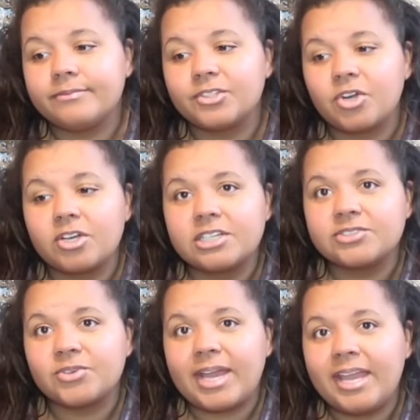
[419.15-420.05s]

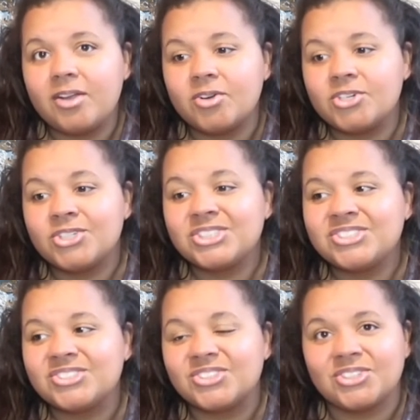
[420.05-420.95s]
conkers or
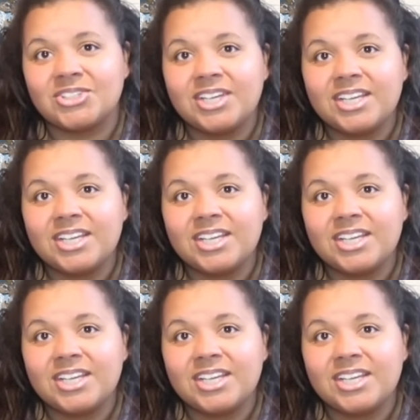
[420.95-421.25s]
acorns or